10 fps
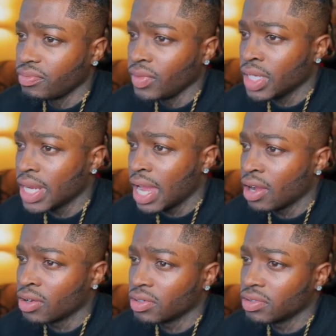
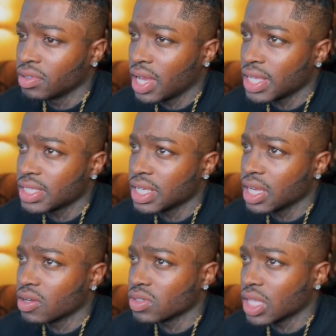Now, I see
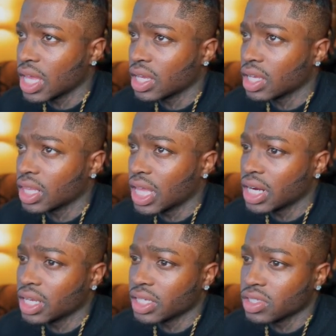that it was like a lot
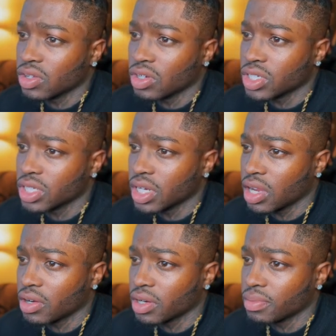of exhaustion
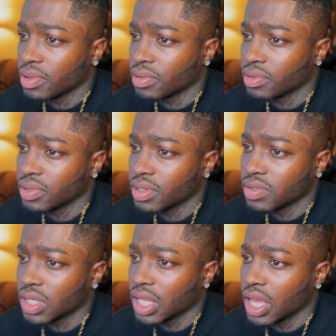down here, bro. It
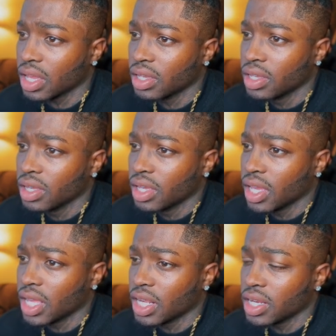was a lot,
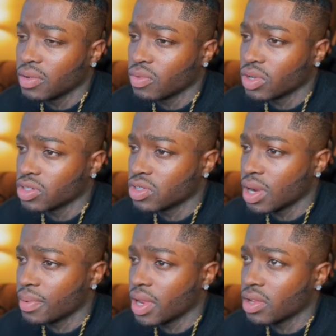and it didn't want to
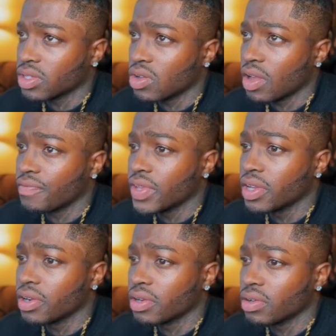drop down. So I
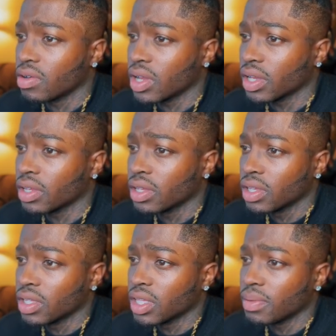figured, okay,
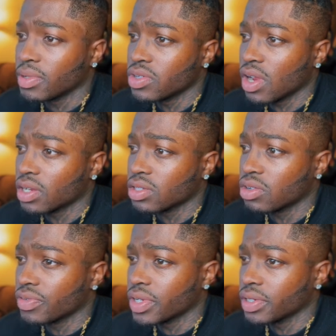let me drag this
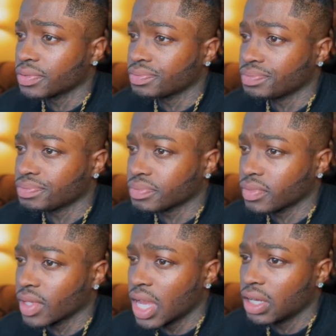over here.
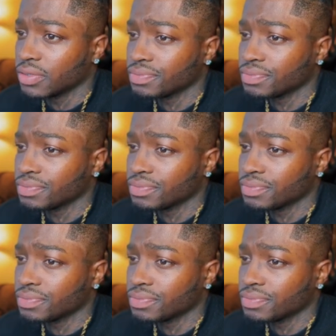Now,